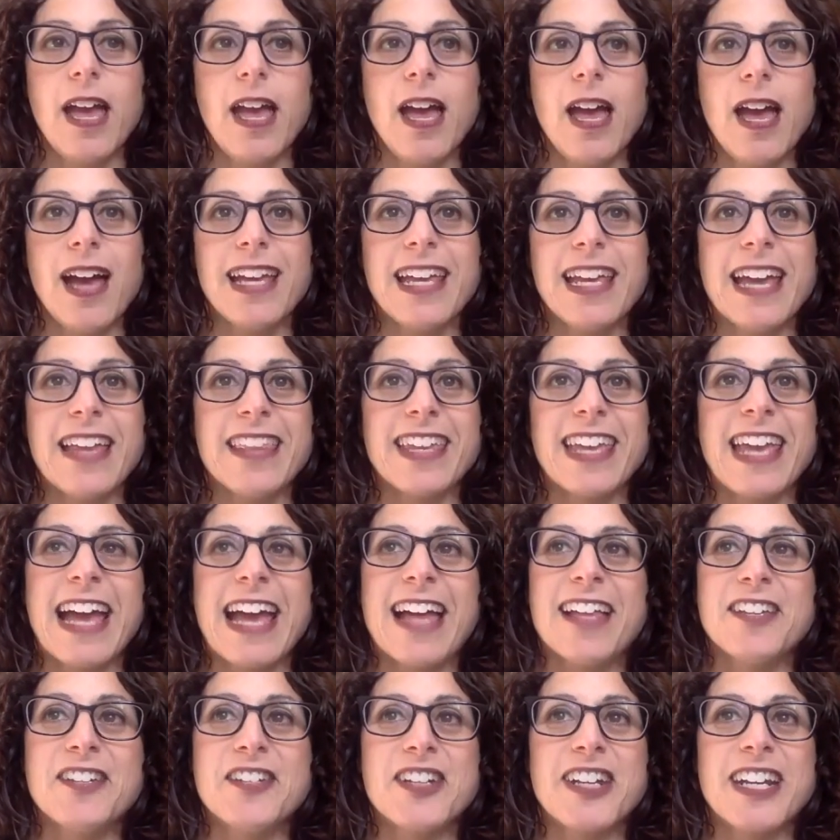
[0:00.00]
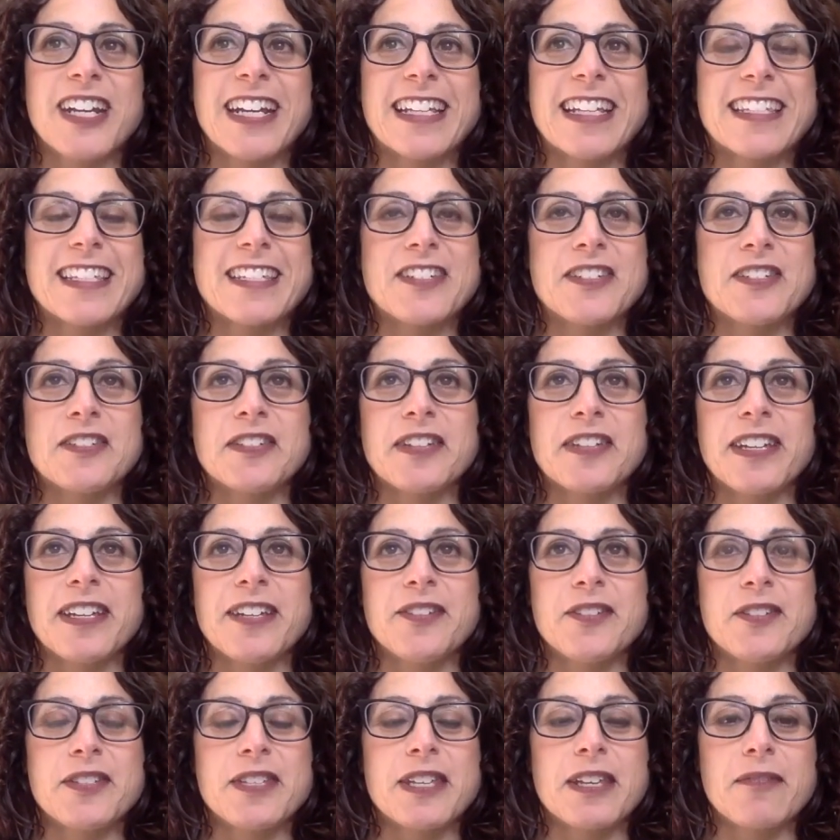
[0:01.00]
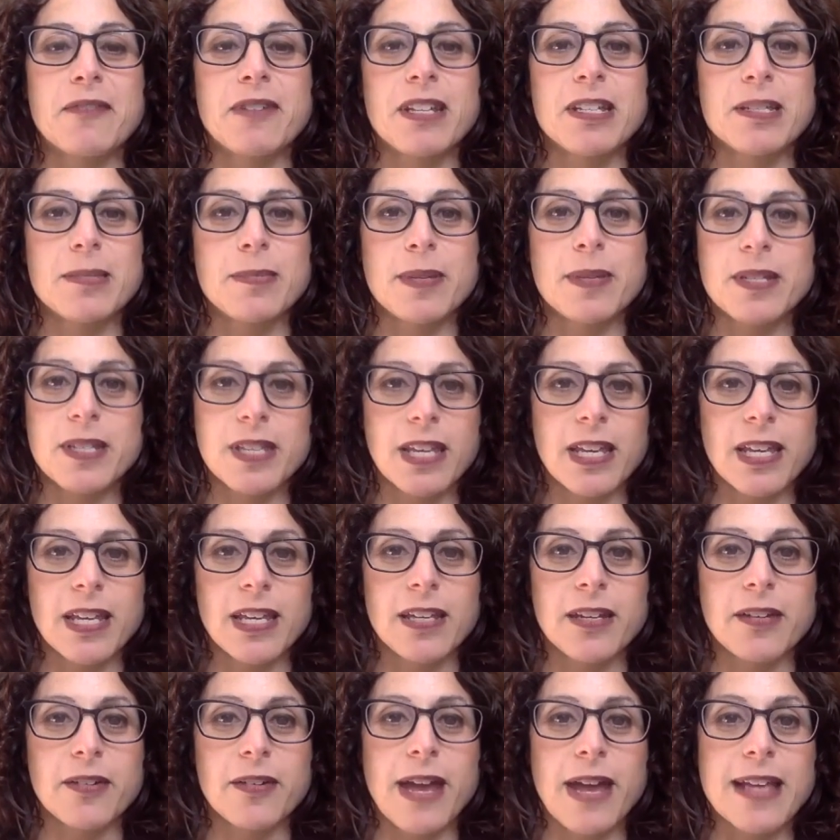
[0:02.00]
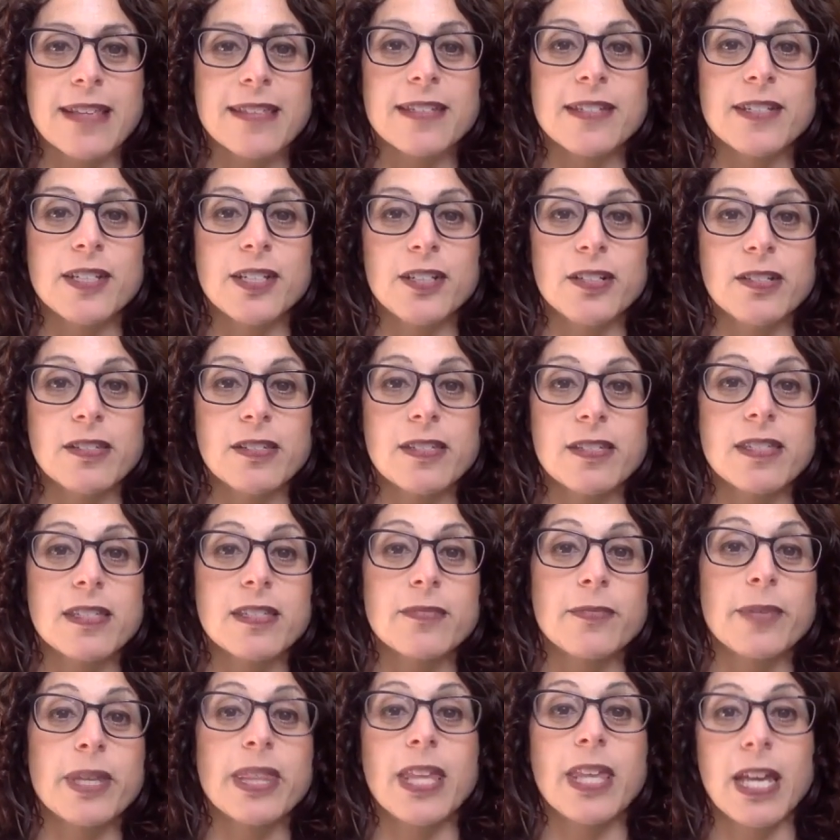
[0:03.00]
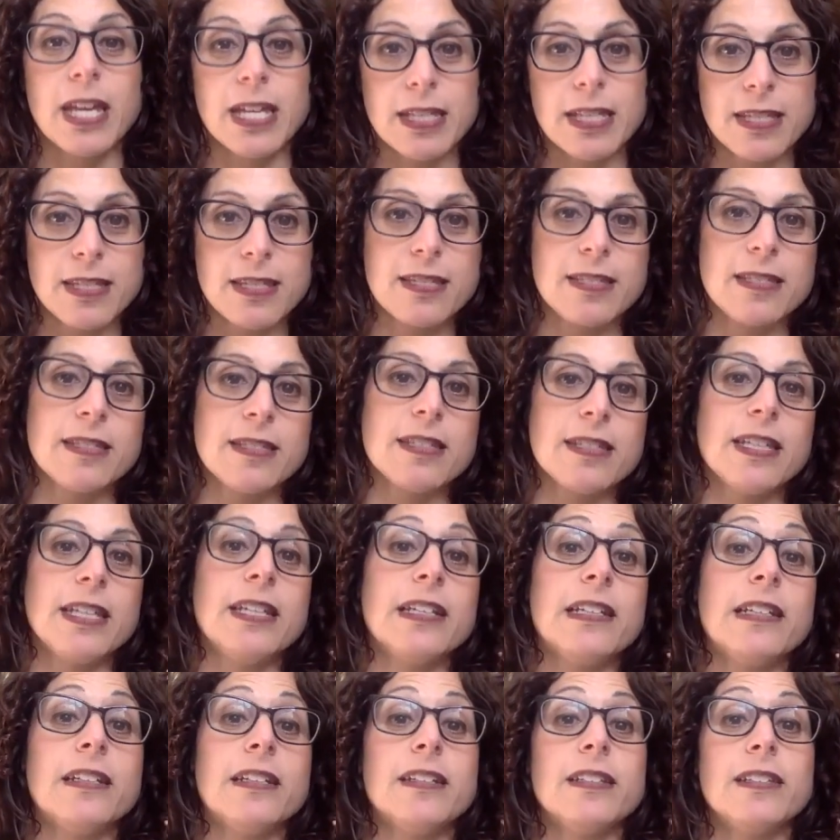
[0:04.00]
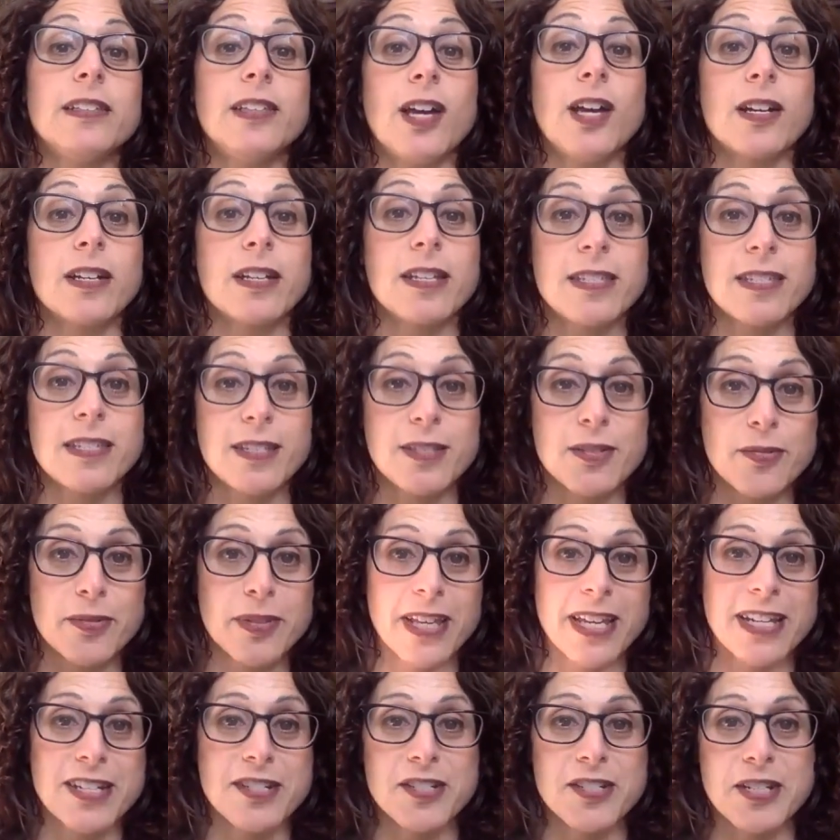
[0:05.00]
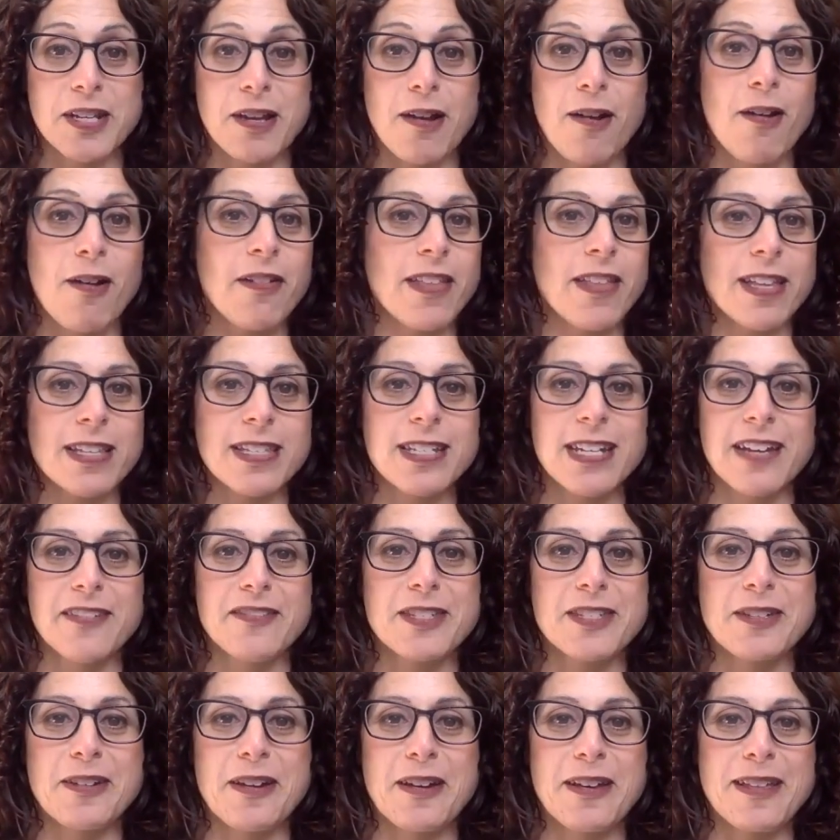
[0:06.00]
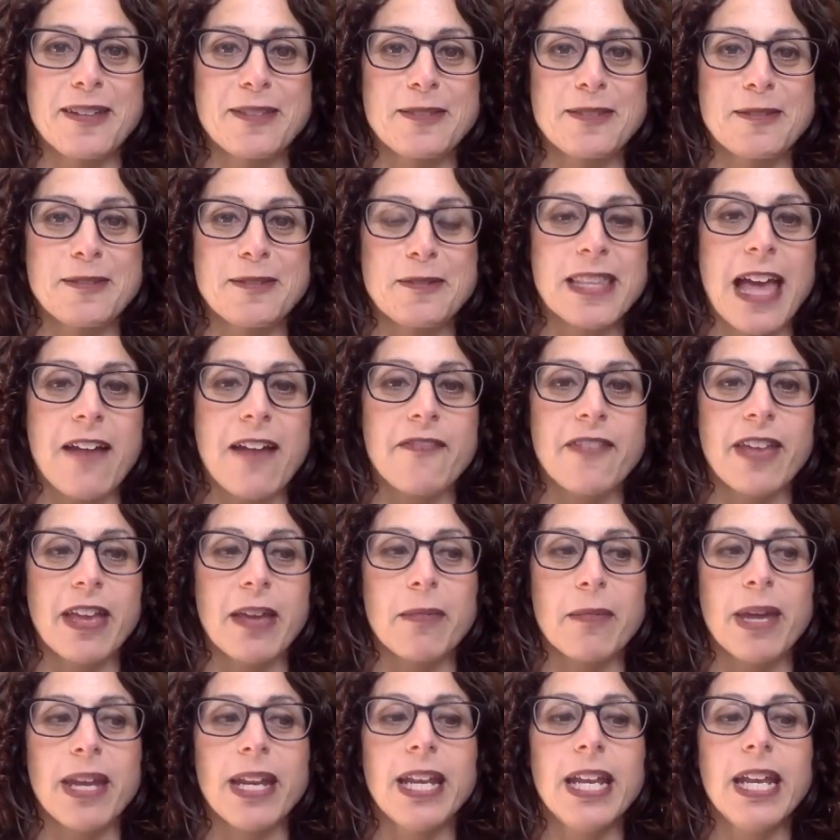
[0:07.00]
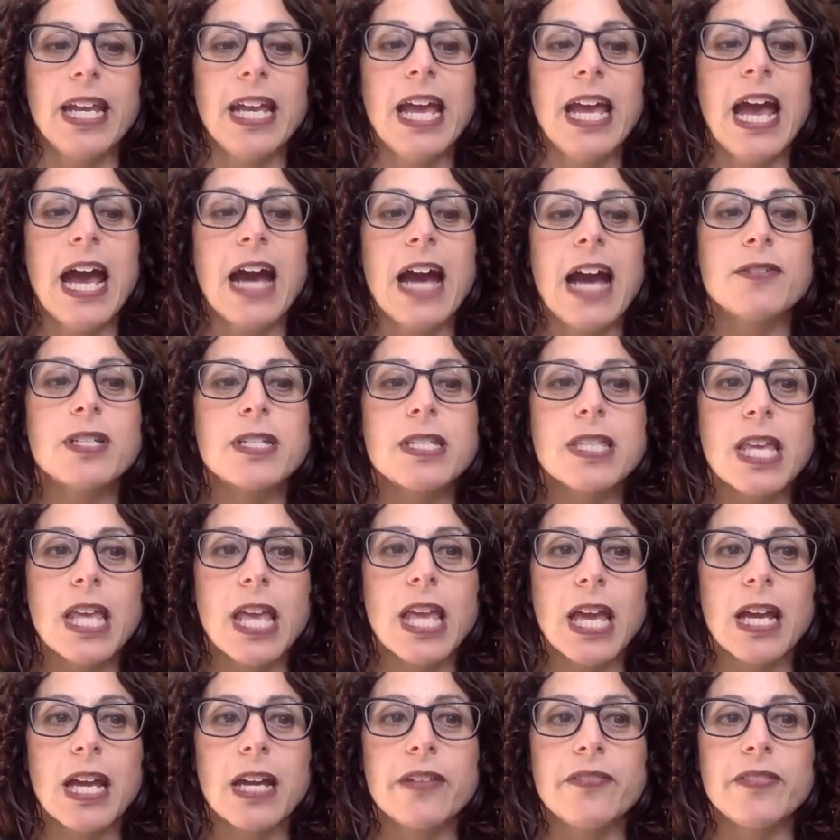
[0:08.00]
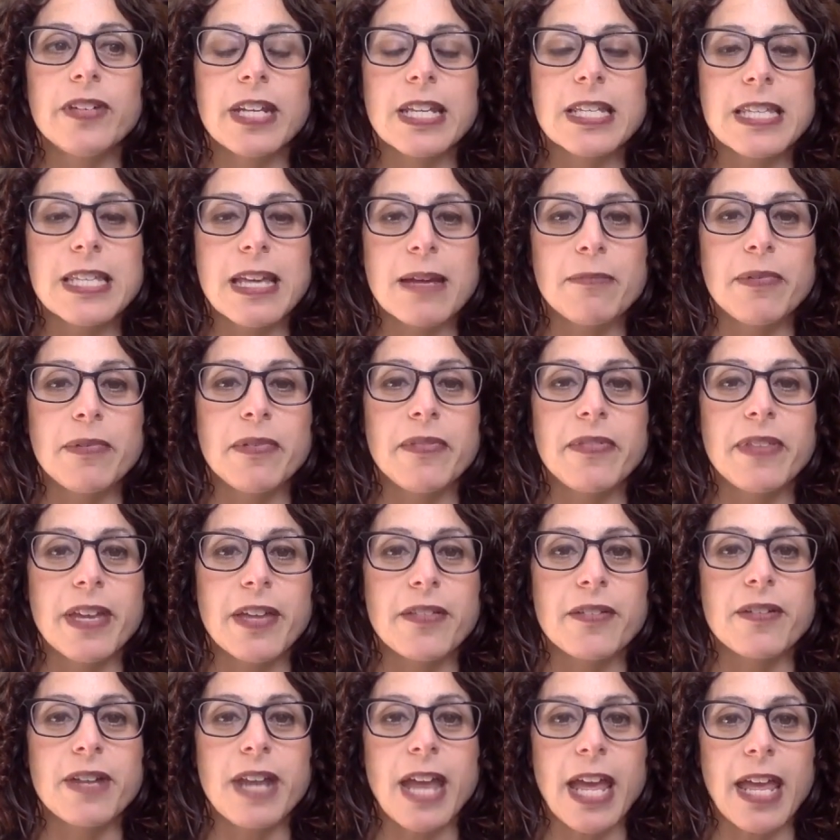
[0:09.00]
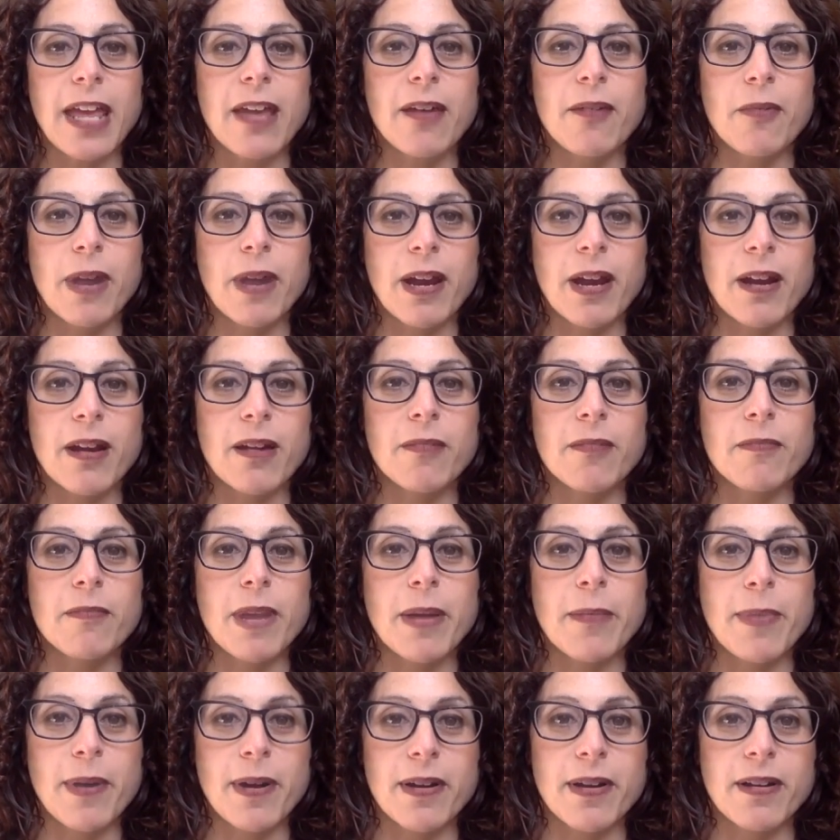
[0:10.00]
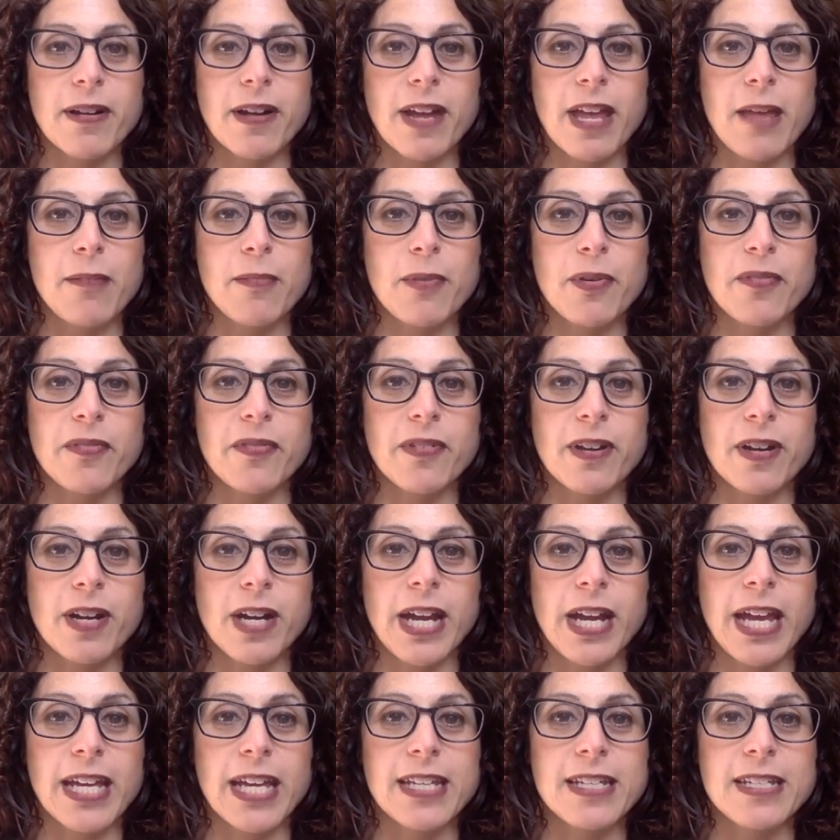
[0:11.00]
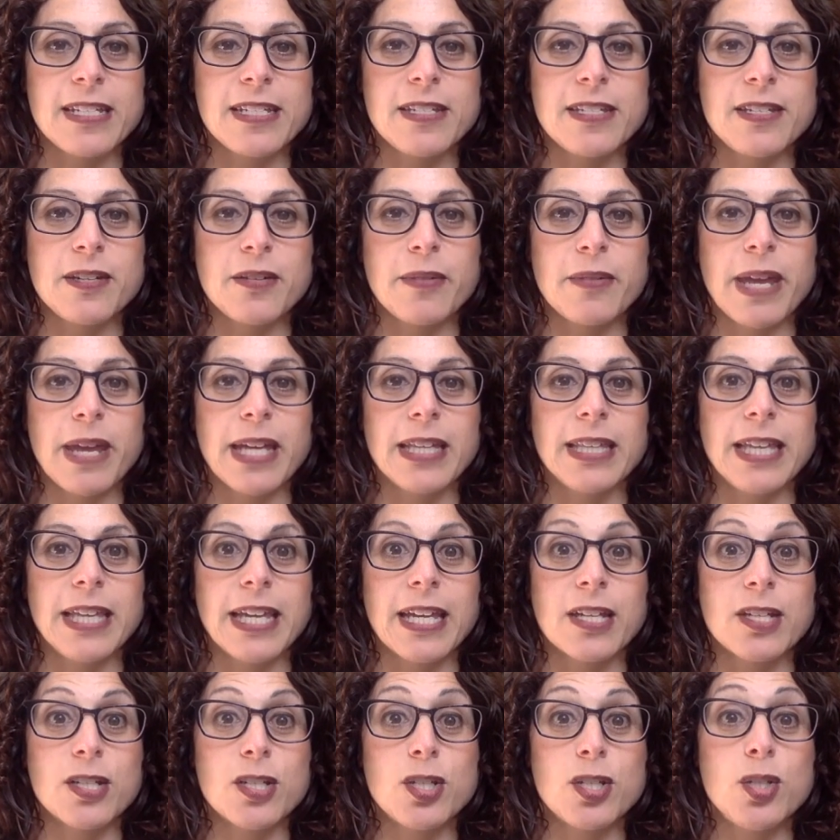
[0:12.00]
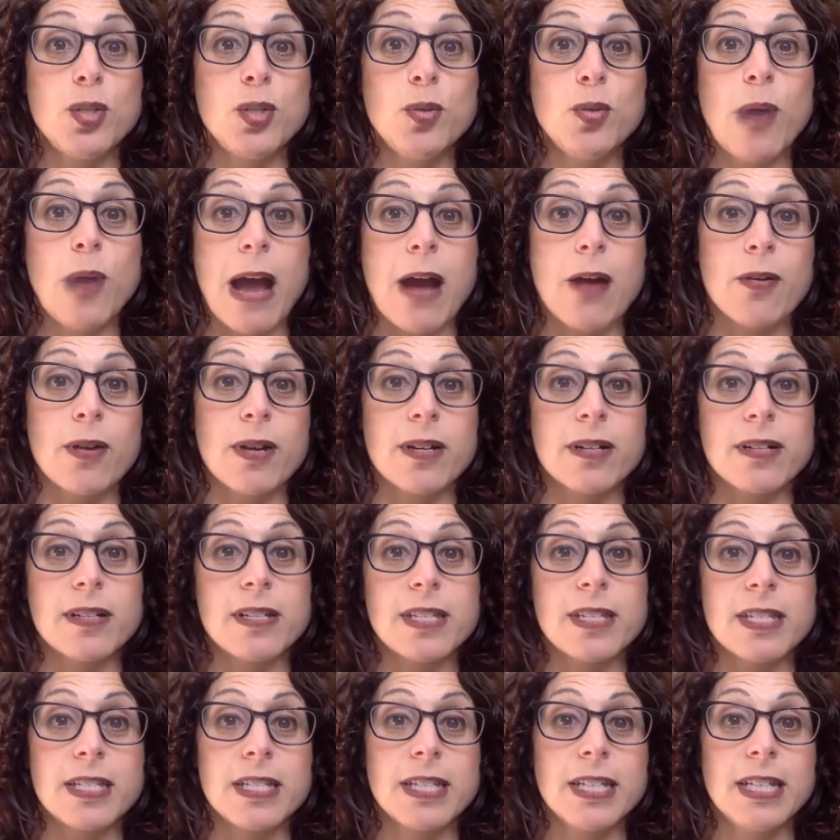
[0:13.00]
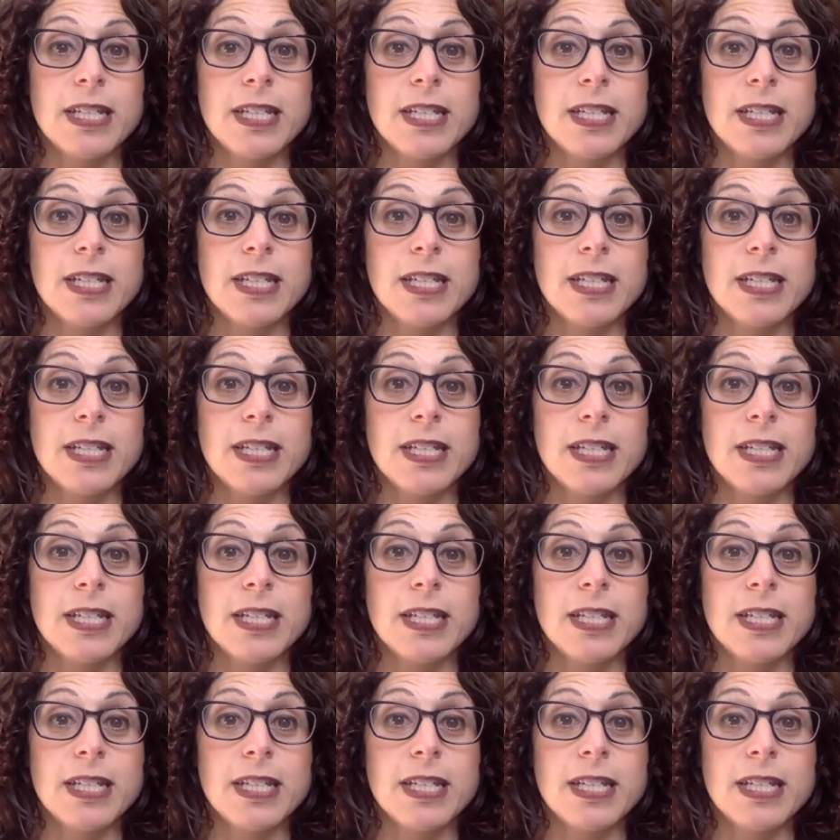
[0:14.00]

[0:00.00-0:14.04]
yeah the calendaring is such an interesting one especially you know as adults with mm-hmm. kids in yeah. long distance relationship all that stuff so that's why i was laughing but i was just thinking of an example the other night where my partner came over and you know we had like two hours